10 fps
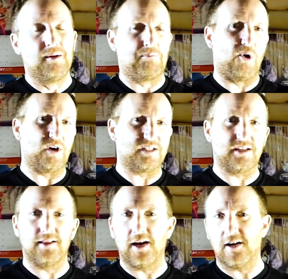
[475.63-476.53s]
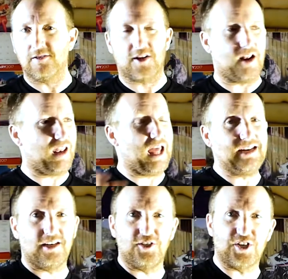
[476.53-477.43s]
ports, and there's got a
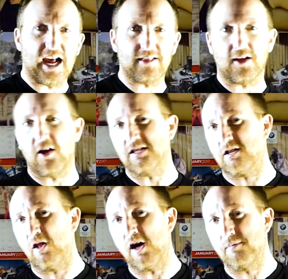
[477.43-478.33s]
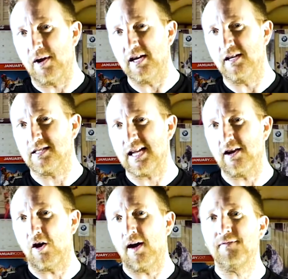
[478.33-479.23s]
lightning jack that costs a lot of money to
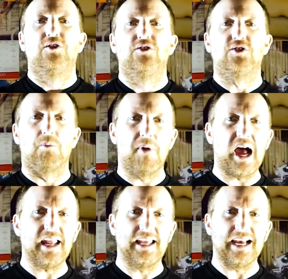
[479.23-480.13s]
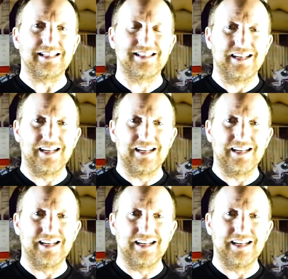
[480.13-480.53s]
send off. So my guess